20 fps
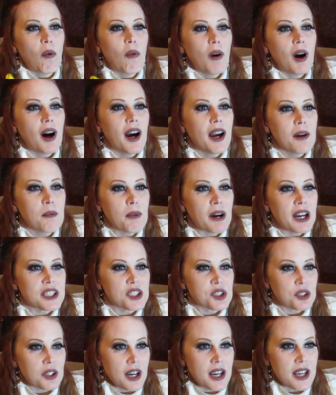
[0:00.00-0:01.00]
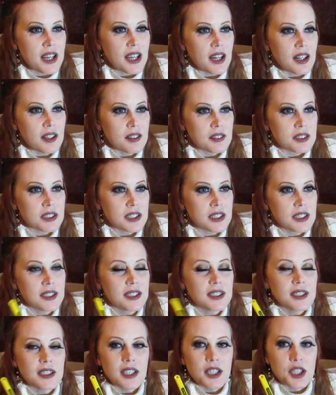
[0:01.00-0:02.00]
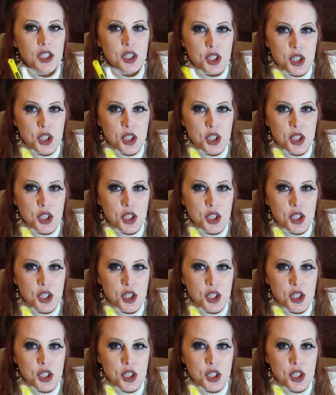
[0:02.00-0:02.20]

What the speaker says: Why am I trying out a